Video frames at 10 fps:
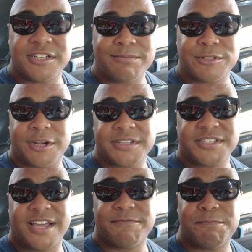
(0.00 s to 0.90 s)
dumb truck
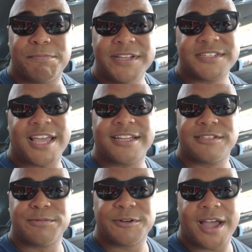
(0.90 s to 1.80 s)
stuff, please like and
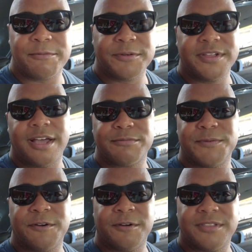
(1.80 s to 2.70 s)
subscribe. It really helps
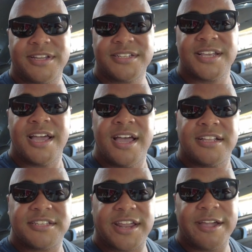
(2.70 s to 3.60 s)
me grow things.
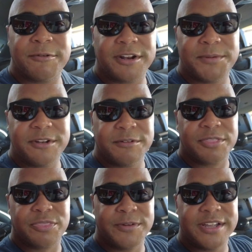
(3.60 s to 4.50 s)
Today we're going to be
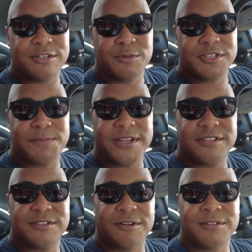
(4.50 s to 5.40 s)
doing 3-inch wheel
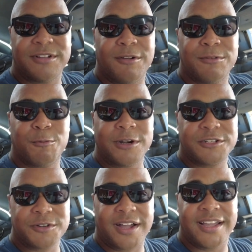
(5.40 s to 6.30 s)
spacers on the old
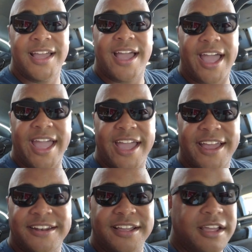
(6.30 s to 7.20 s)
work truck. And